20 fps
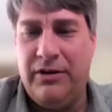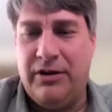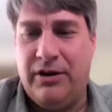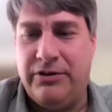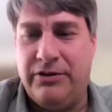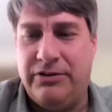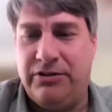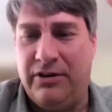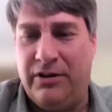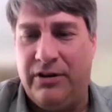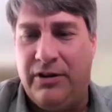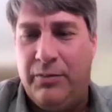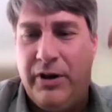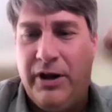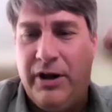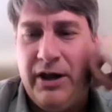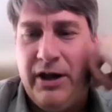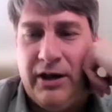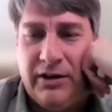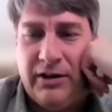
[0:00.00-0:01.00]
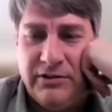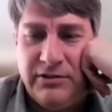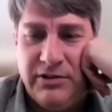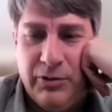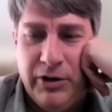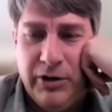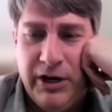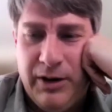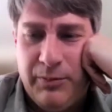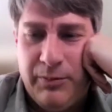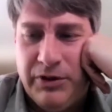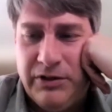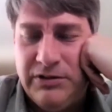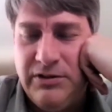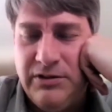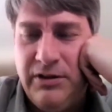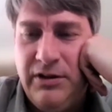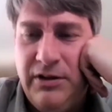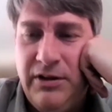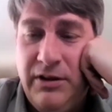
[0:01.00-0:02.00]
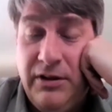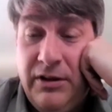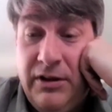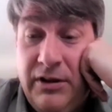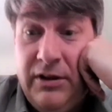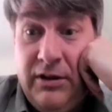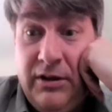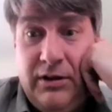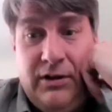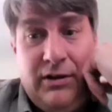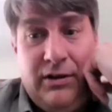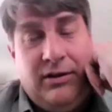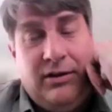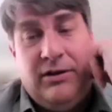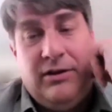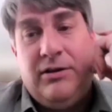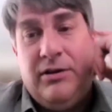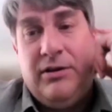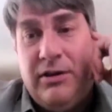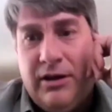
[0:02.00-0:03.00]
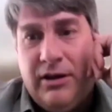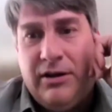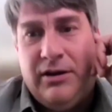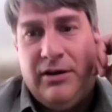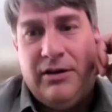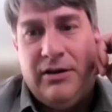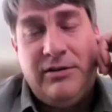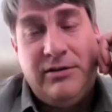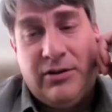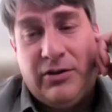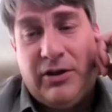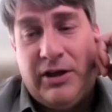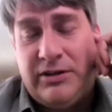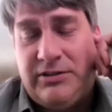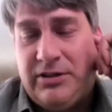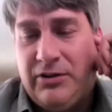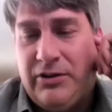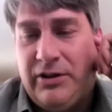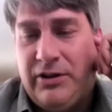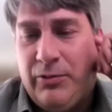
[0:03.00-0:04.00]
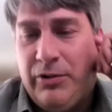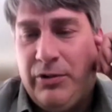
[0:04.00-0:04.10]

I'll sit in the back and see what happens. And so that's how that